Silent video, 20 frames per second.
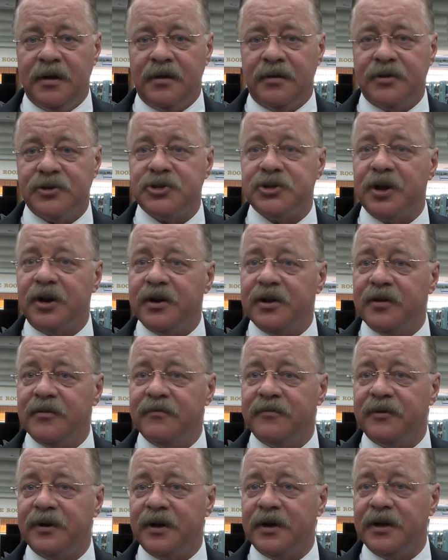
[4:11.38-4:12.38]
the study
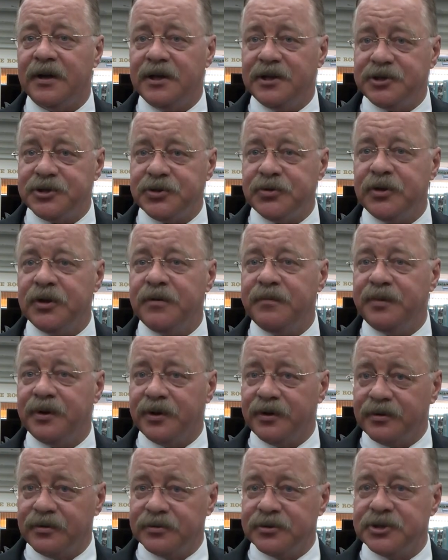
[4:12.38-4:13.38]
of history,
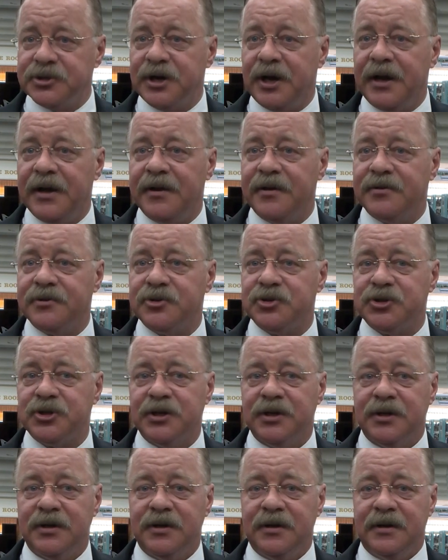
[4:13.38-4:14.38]
political science,
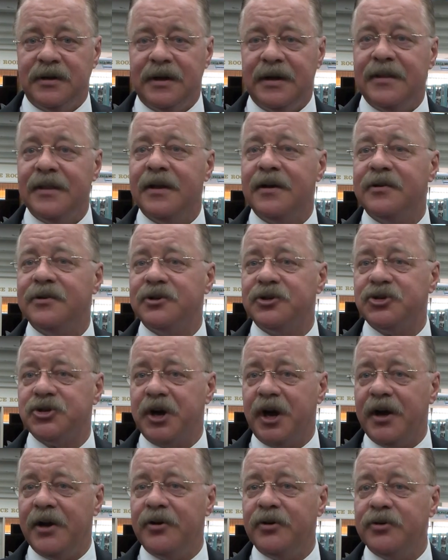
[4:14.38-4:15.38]
and then a
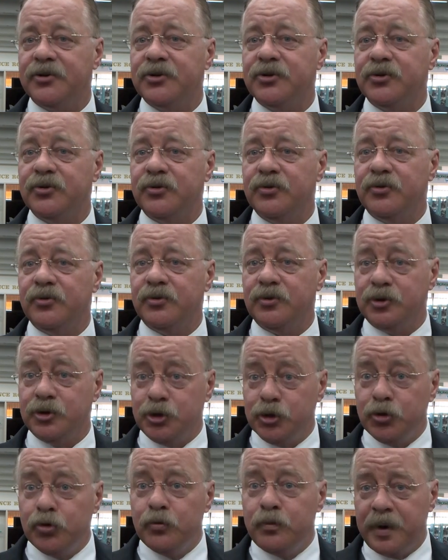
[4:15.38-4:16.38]
desire to
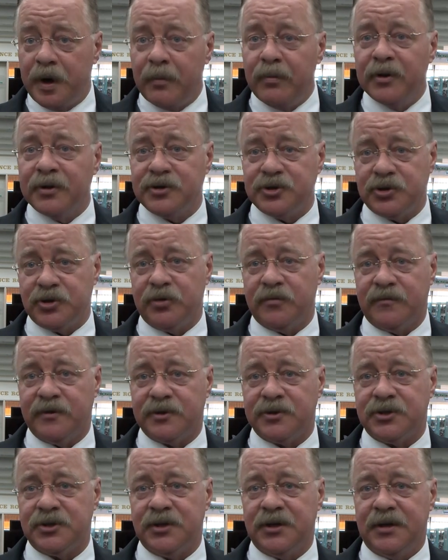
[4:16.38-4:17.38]
do public
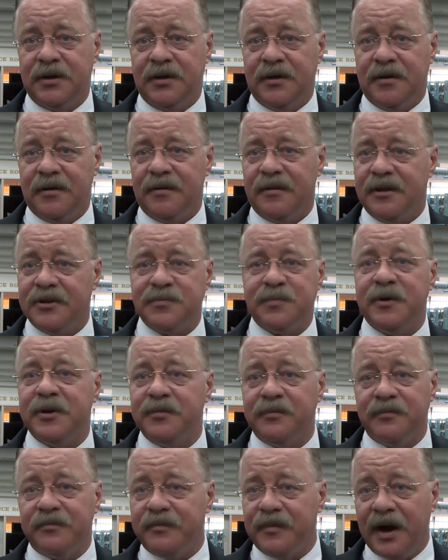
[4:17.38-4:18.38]
service. That's
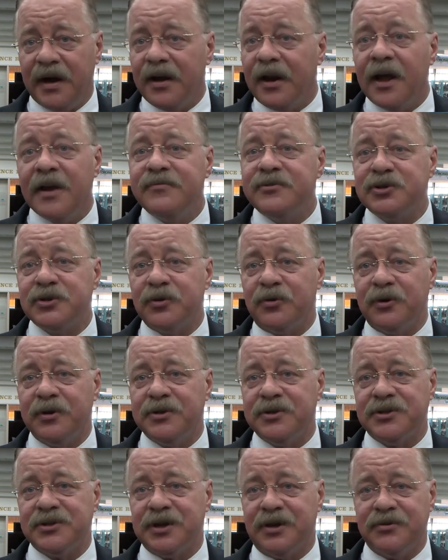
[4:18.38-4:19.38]
been my life
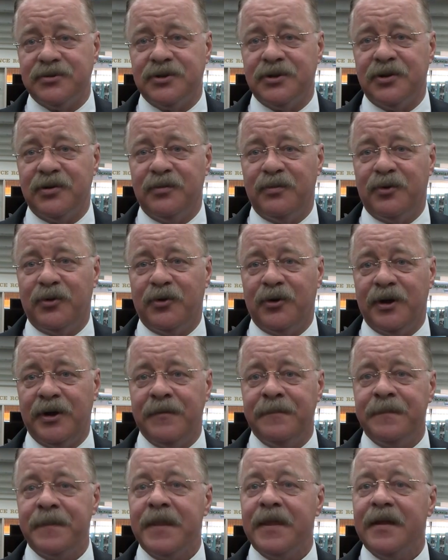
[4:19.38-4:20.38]
story since I was a little
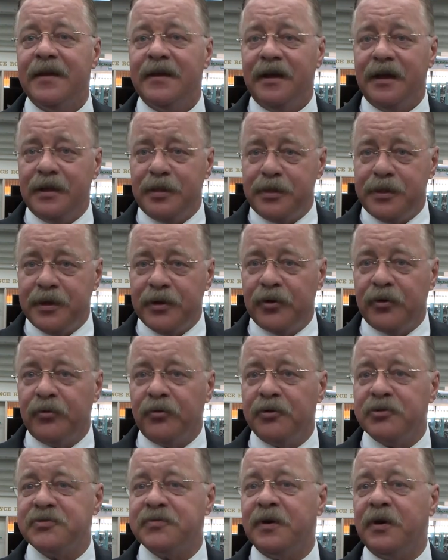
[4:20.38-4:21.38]
boy, and Theodore
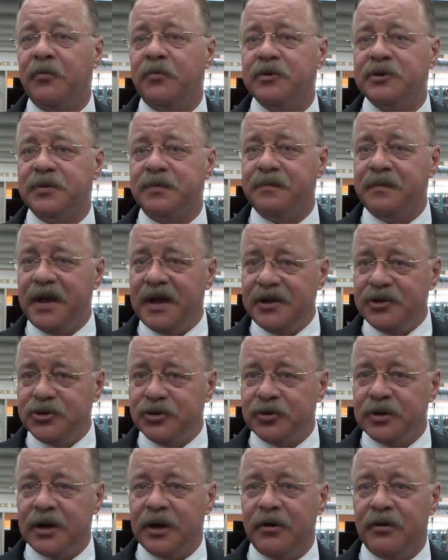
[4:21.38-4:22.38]
Roosevelt was a
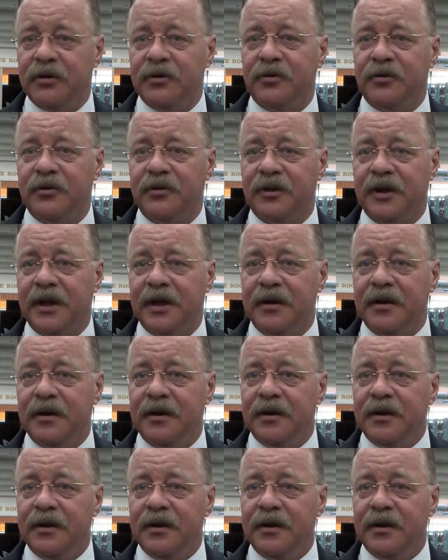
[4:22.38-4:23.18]
major character in that.